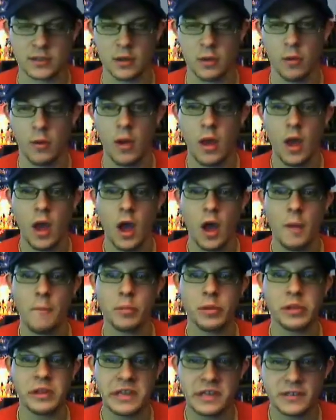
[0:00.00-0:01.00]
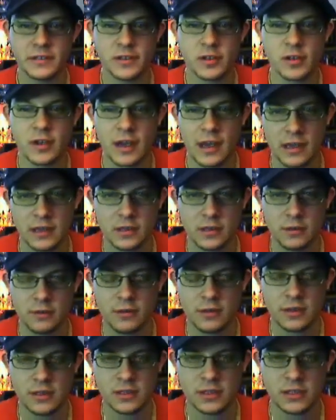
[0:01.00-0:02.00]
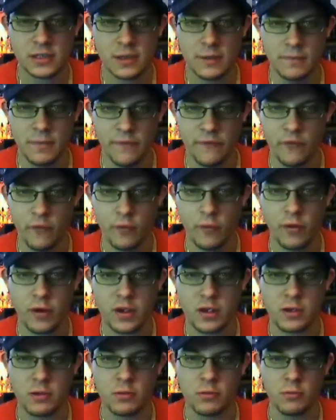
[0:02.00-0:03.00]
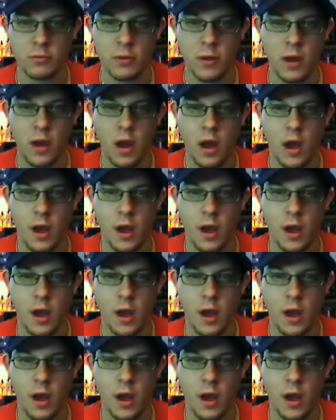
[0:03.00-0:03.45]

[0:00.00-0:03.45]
So please look into this before you